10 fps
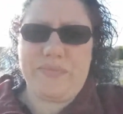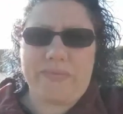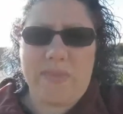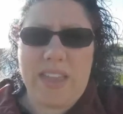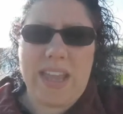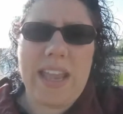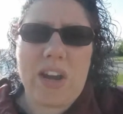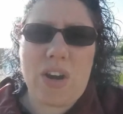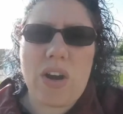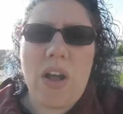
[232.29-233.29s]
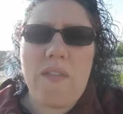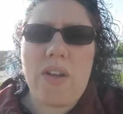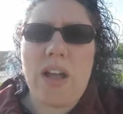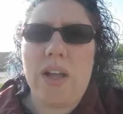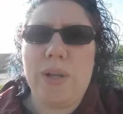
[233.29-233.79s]
the inner of
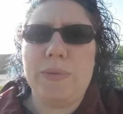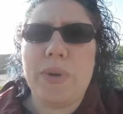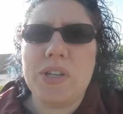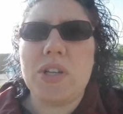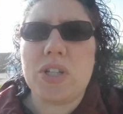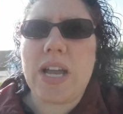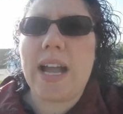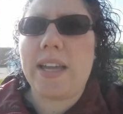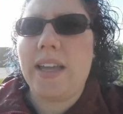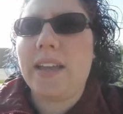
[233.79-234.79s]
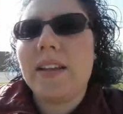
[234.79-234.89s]
a winter jacket